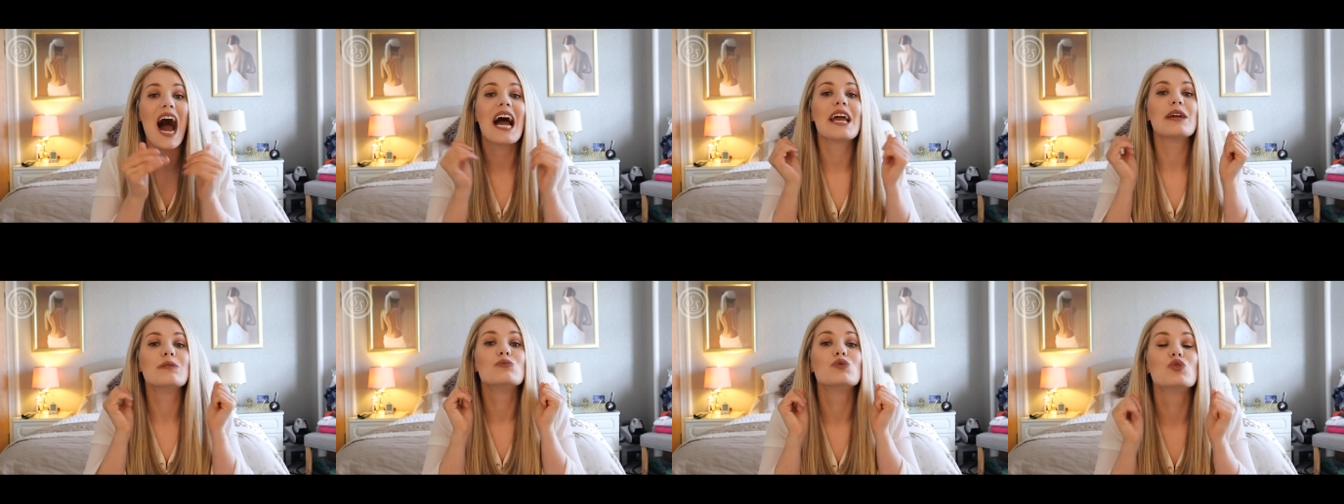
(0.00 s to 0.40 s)

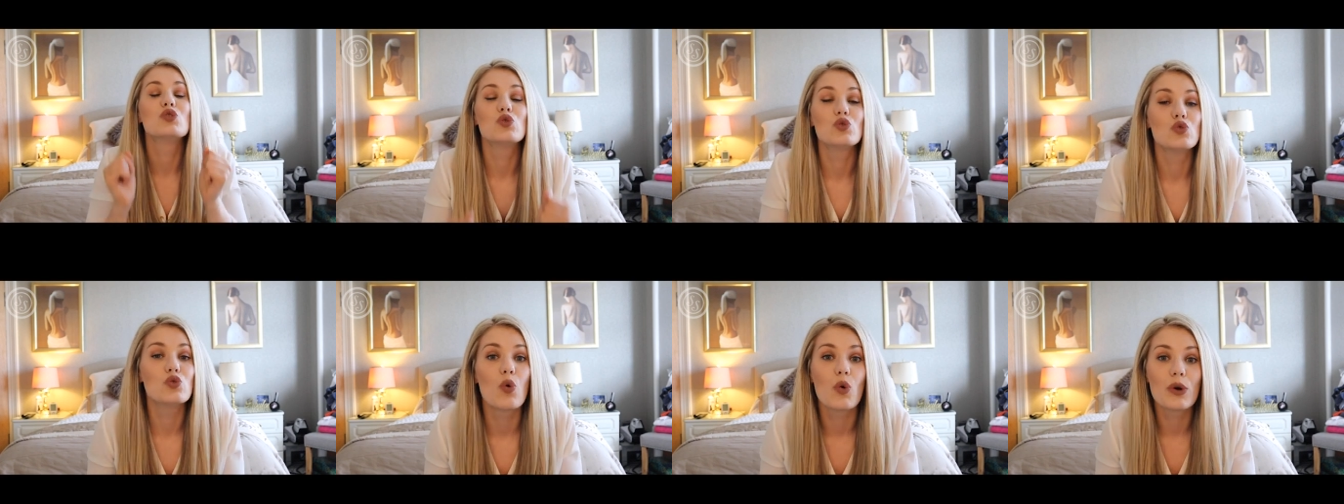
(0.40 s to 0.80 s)
I am
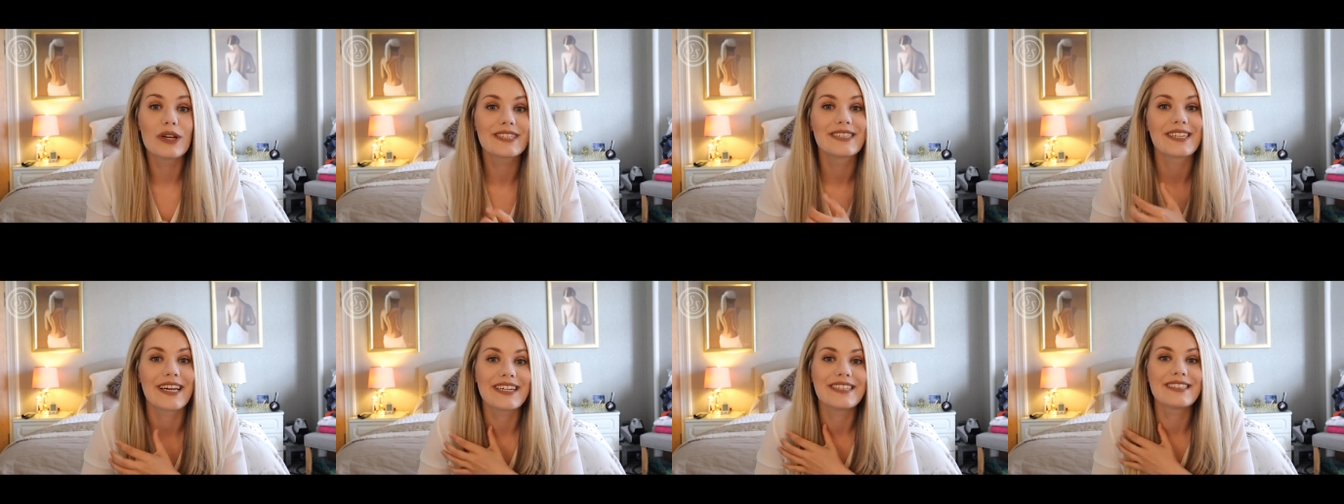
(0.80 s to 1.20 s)
so
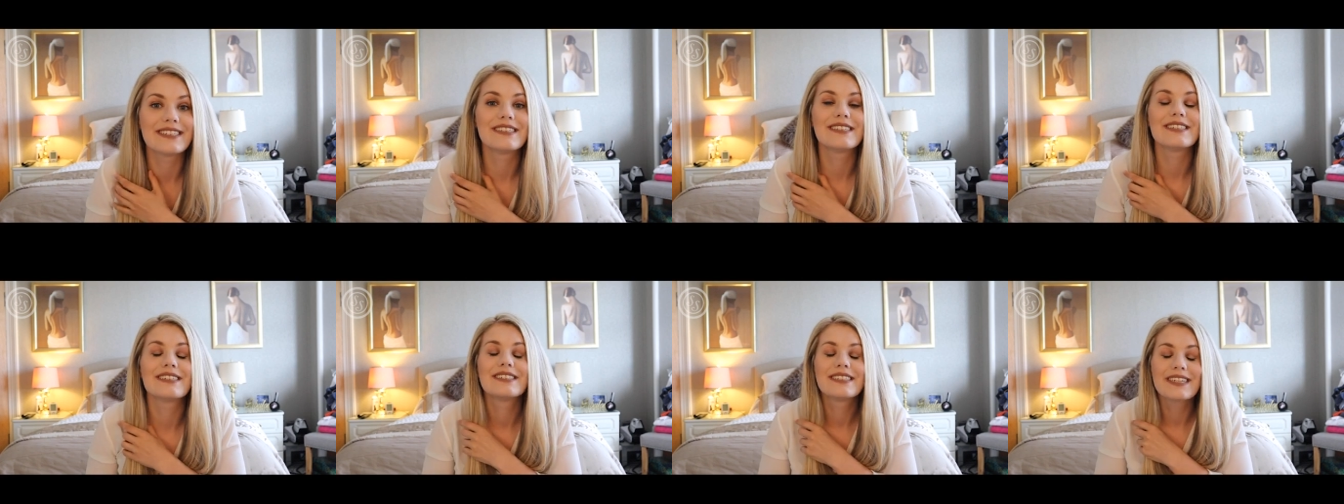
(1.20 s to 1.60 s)

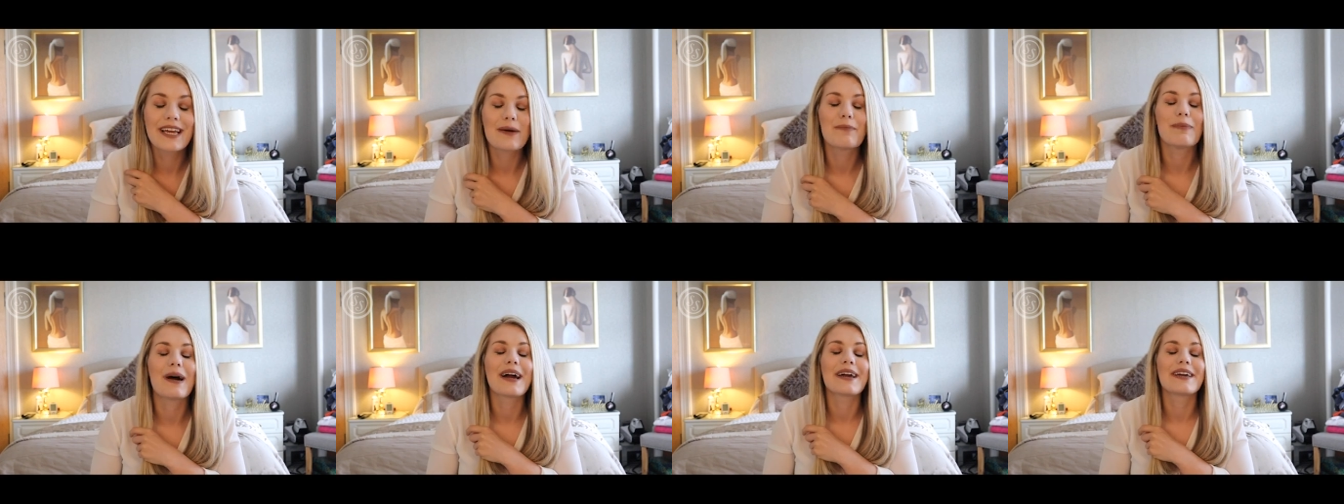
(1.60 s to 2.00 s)
excited to
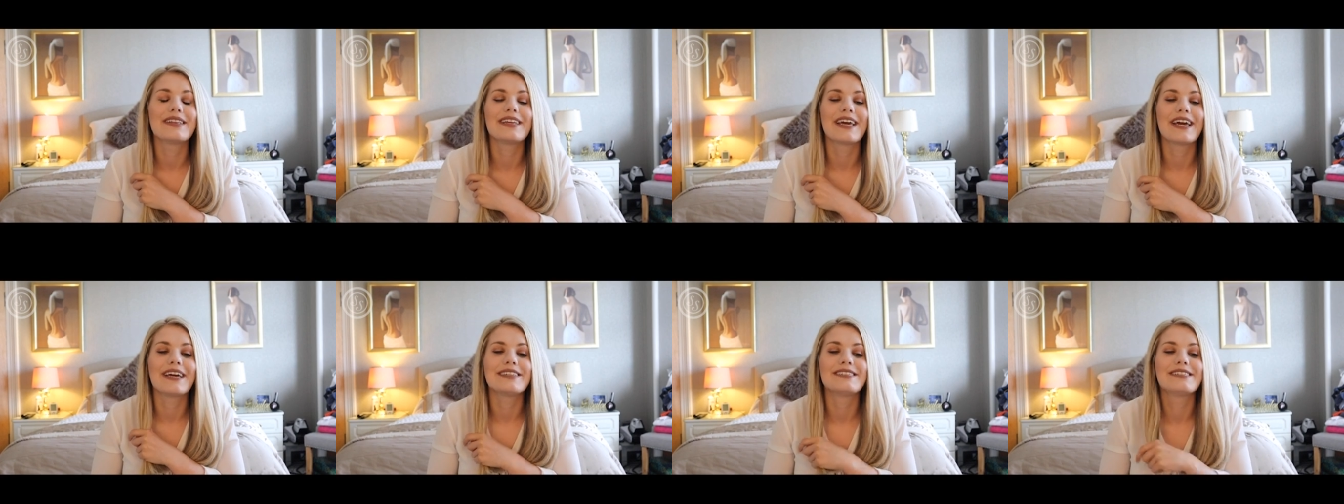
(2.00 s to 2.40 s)
get back in
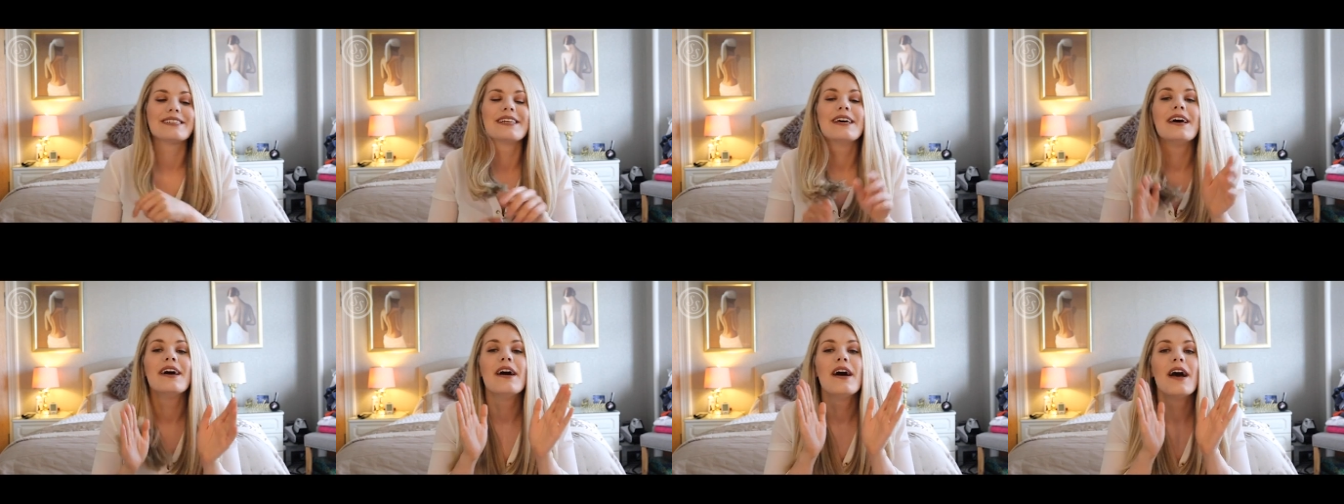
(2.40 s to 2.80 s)
the ice.